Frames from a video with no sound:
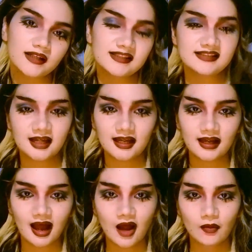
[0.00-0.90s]

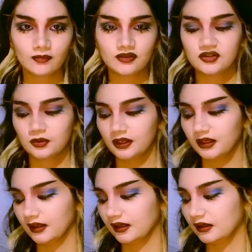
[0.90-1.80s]
Today I will be
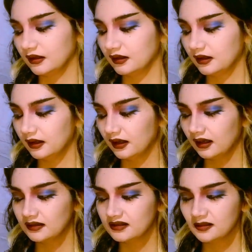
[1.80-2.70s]
doing
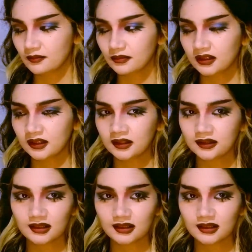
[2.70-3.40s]
something